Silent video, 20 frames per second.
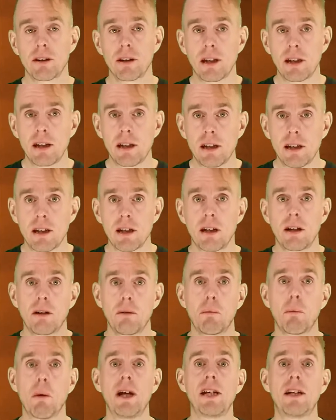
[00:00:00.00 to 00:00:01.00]
the
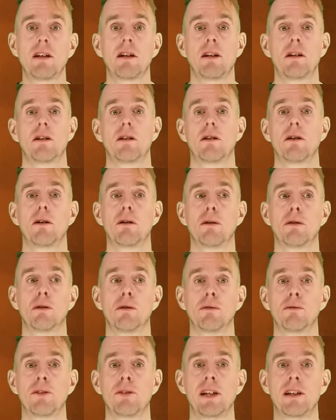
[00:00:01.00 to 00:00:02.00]
wake
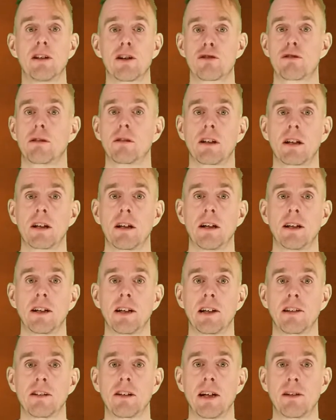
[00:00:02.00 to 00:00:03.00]
of the industrial decline
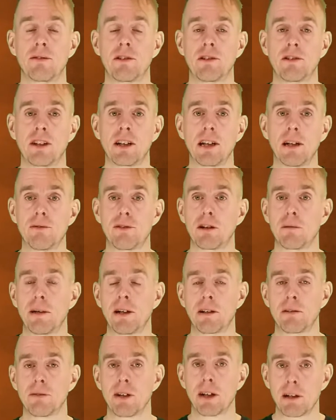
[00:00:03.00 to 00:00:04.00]
has left a significant
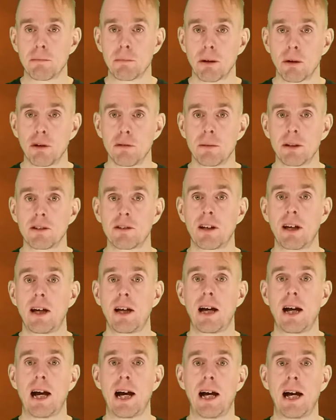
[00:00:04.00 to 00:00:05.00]
amount of unemployment
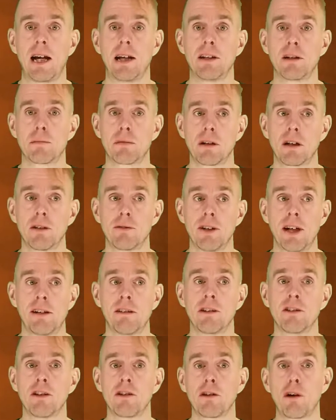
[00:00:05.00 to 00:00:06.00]
and deprived
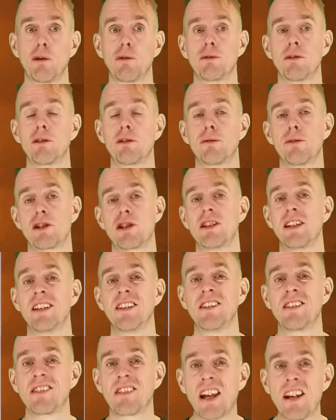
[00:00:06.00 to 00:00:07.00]
areas, there's often sufficient
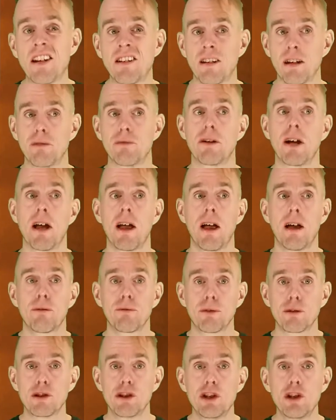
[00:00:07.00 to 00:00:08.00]
incentive
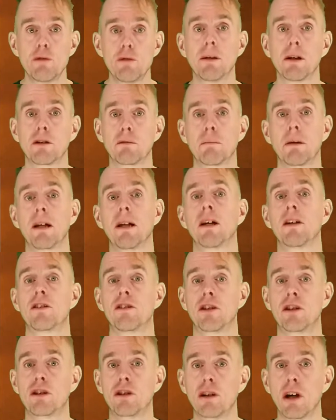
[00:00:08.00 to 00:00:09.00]
for new build
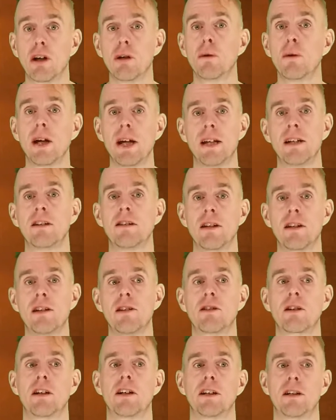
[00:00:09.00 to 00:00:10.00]
plant to go into
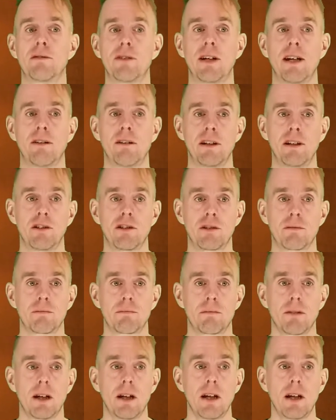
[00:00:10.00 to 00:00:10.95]
these kind of areas.